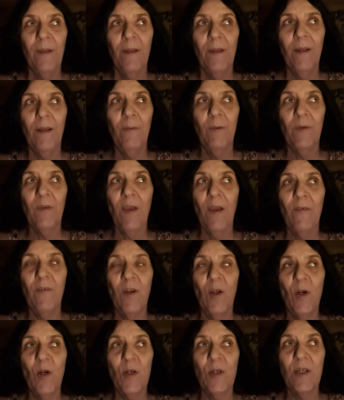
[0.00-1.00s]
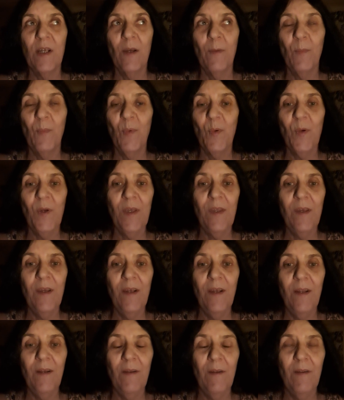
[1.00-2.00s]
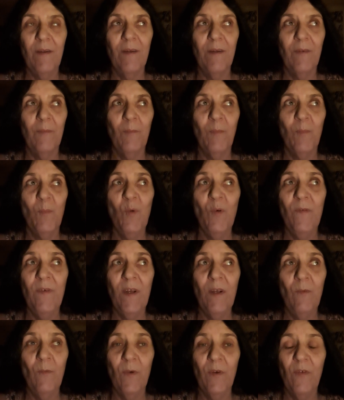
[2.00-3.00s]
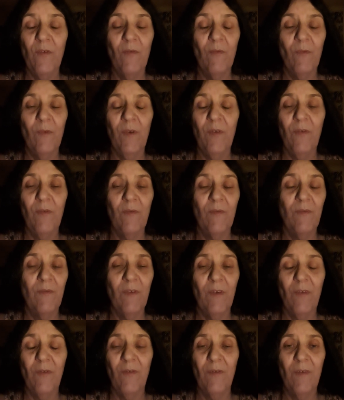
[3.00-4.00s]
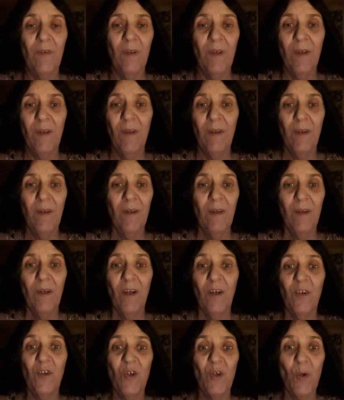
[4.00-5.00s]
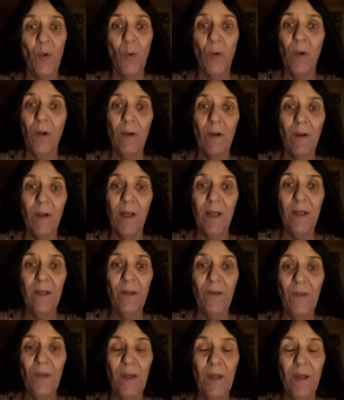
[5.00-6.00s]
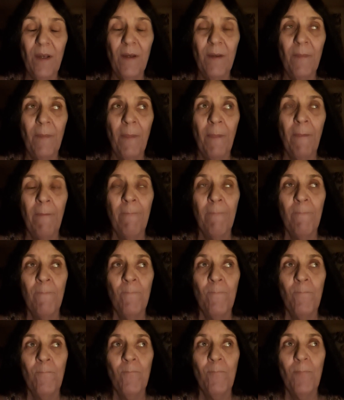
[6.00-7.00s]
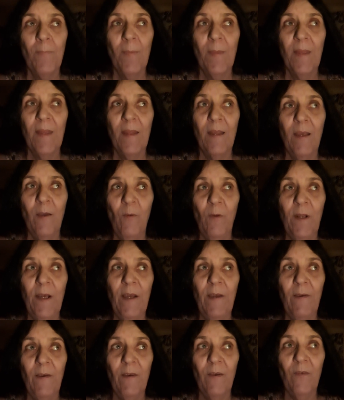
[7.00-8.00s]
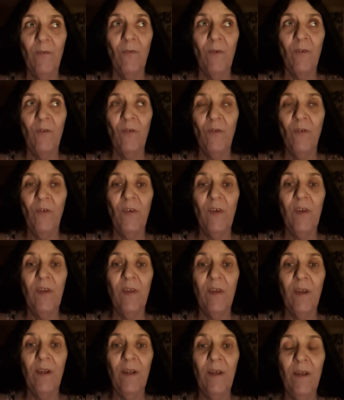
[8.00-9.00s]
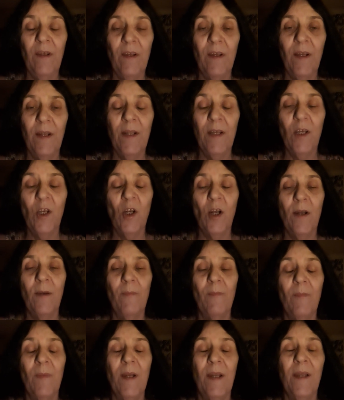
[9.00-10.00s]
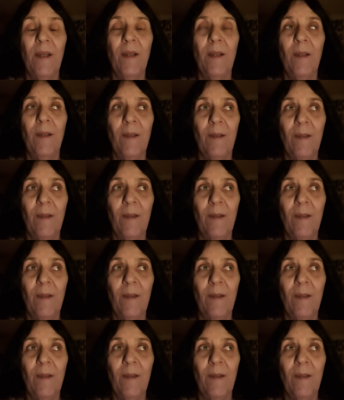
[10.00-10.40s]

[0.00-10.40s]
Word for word: I was having a hard time breathing. Moving was was just a chore kind of thing. And when I, as soon as he did it, and he got my